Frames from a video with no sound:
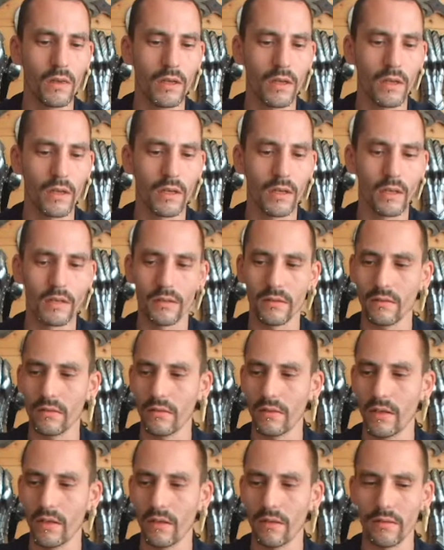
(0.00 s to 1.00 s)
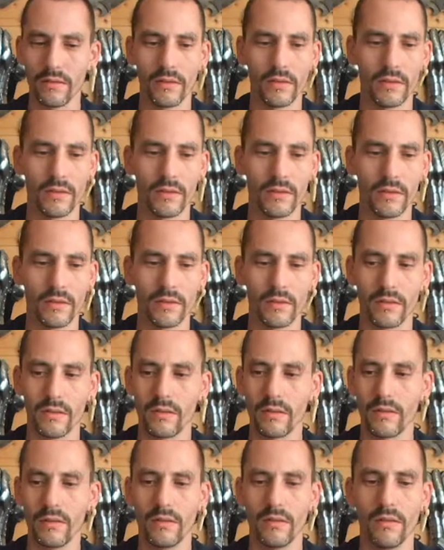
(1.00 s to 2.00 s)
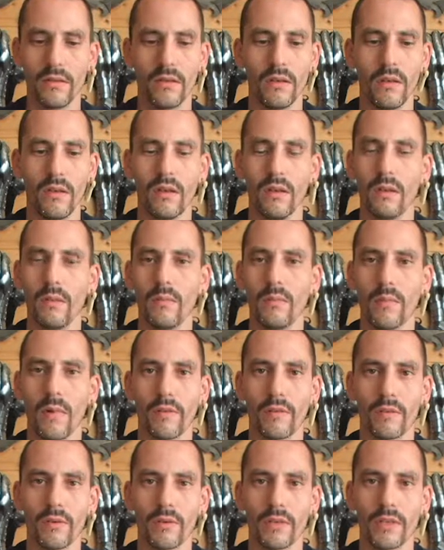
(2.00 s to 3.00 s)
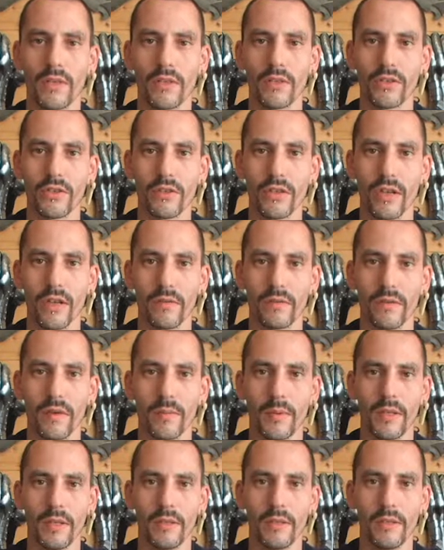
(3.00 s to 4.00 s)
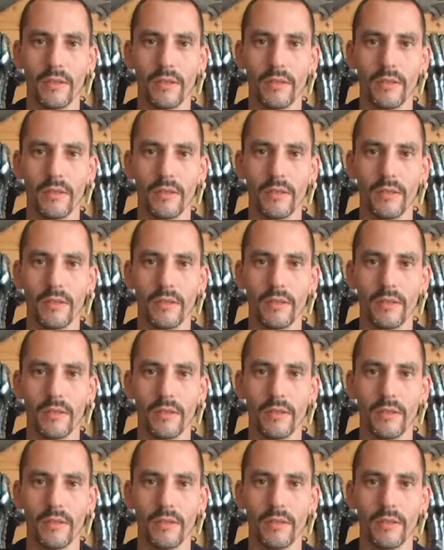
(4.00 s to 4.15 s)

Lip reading: And yeah, this is my first kitchen knife I made